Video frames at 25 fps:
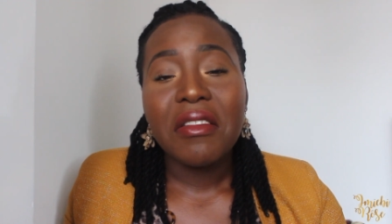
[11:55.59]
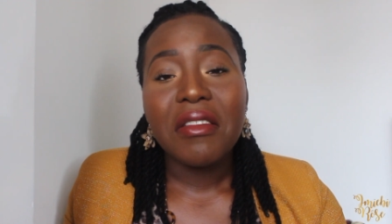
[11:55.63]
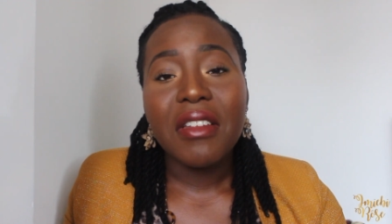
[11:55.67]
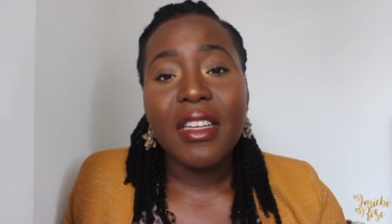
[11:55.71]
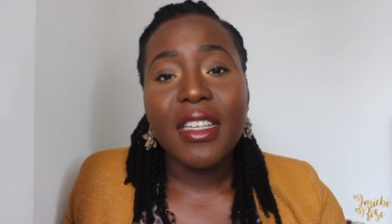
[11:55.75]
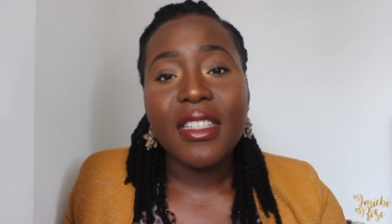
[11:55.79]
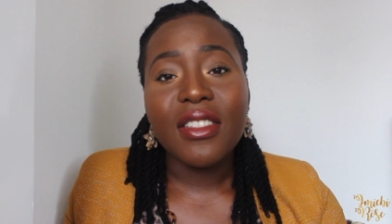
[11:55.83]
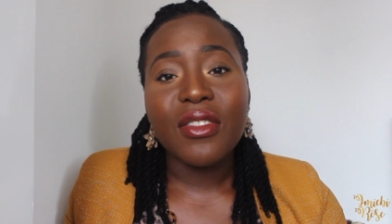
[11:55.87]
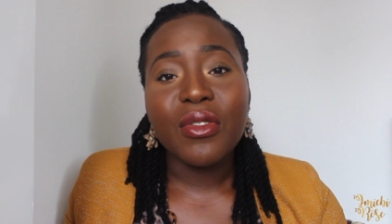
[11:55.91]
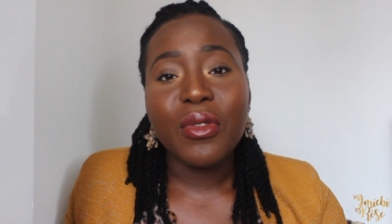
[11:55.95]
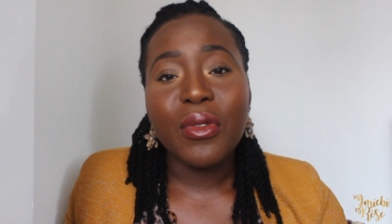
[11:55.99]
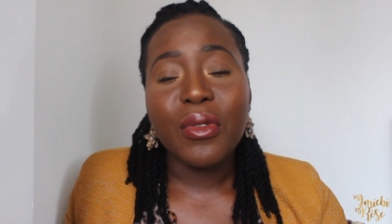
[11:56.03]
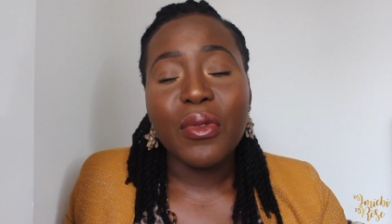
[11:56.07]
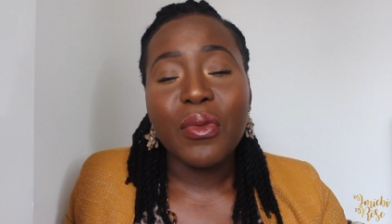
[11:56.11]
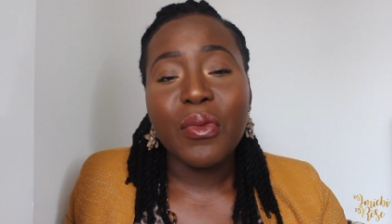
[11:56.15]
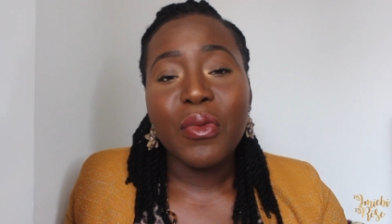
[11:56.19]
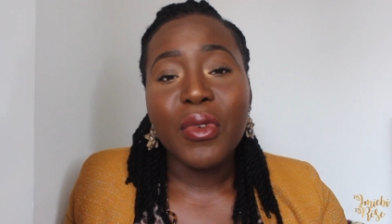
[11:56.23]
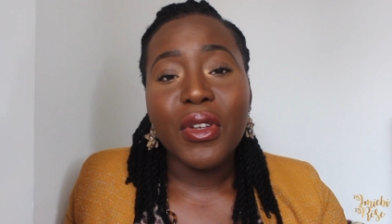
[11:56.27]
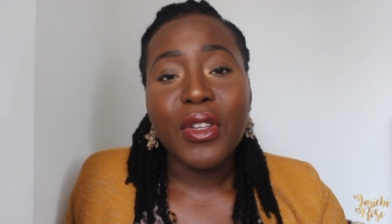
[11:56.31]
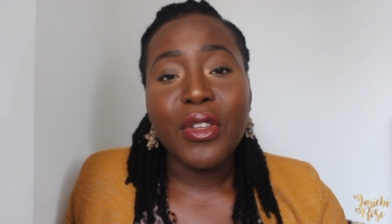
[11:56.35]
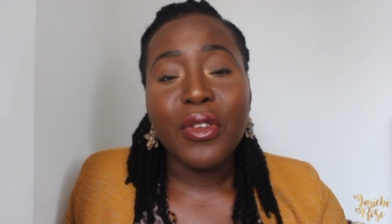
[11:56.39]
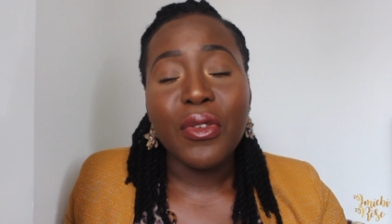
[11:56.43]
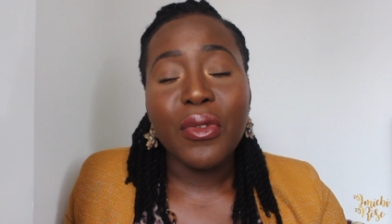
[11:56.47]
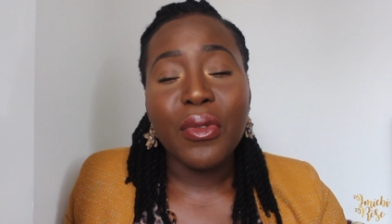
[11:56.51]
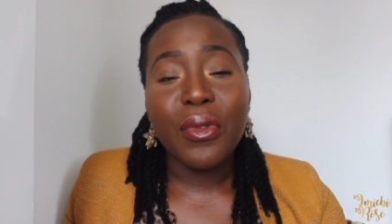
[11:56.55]
it's not
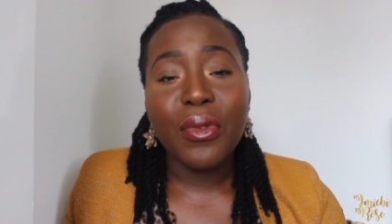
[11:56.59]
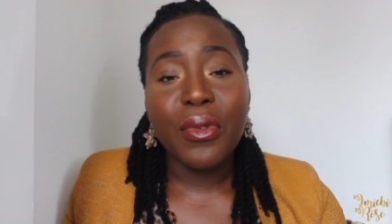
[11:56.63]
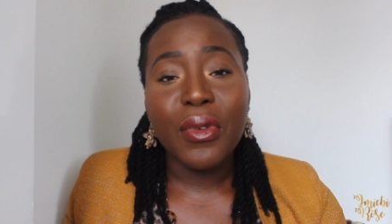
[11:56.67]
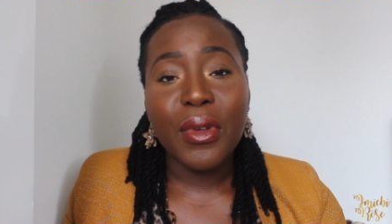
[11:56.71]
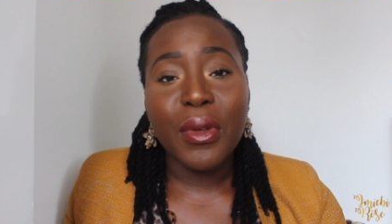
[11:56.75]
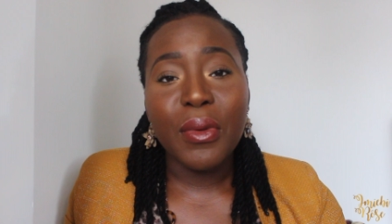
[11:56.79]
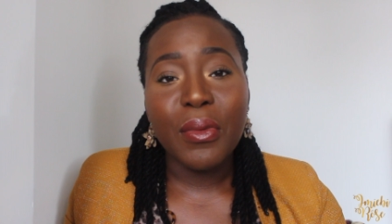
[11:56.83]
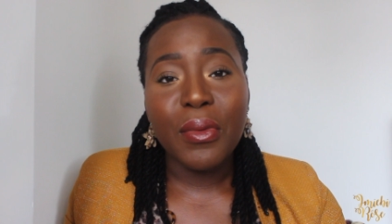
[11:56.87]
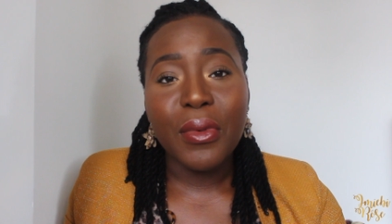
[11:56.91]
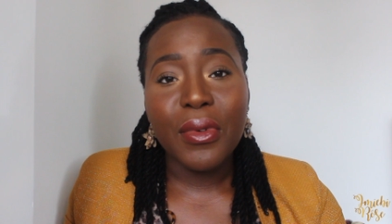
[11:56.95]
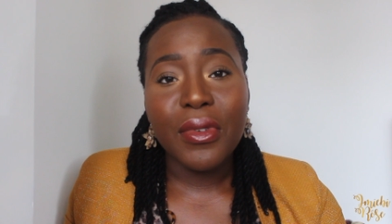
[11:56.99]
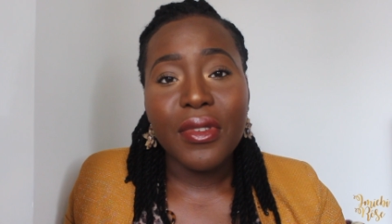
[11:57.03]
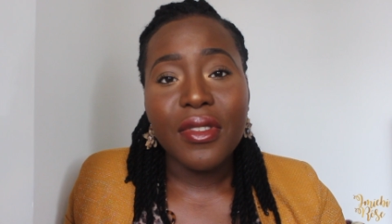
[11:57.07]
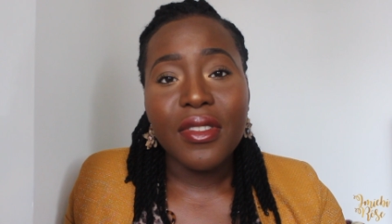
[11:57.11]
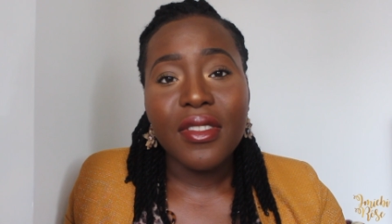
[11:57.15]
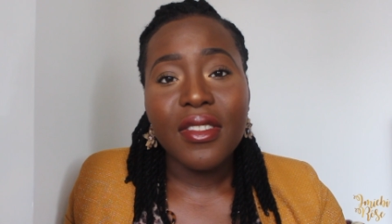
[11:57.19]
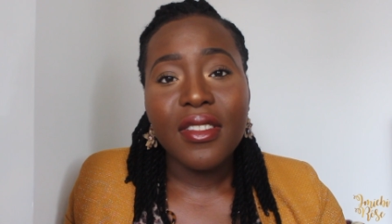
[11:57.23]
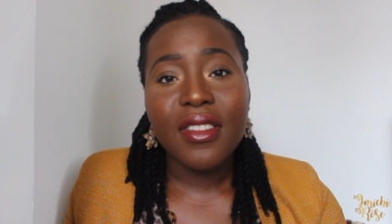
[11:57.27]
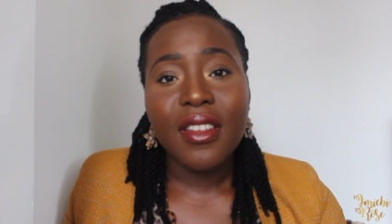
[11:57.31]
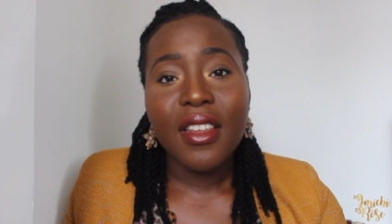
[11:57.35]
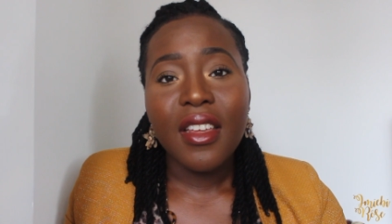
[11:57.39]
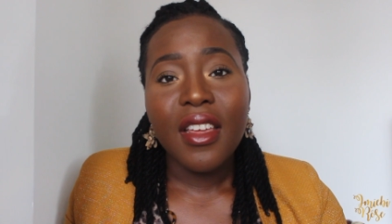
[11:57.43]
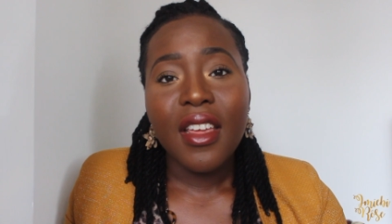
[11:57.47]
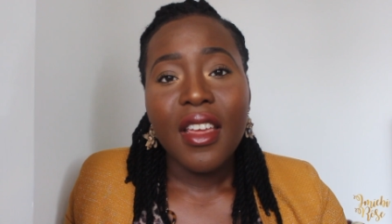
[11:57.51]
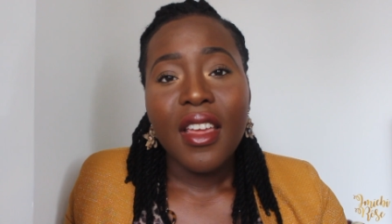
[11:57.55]
what you thought it was.